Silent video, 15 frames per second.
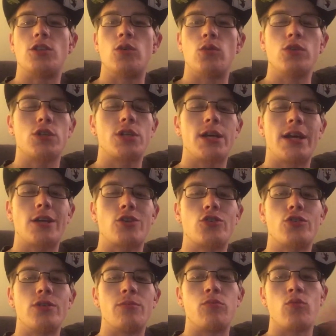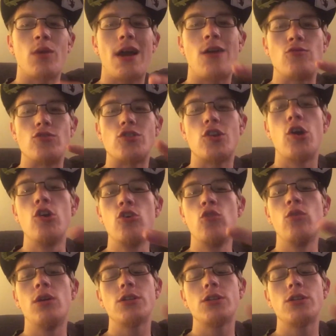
Dworshack trip round 2.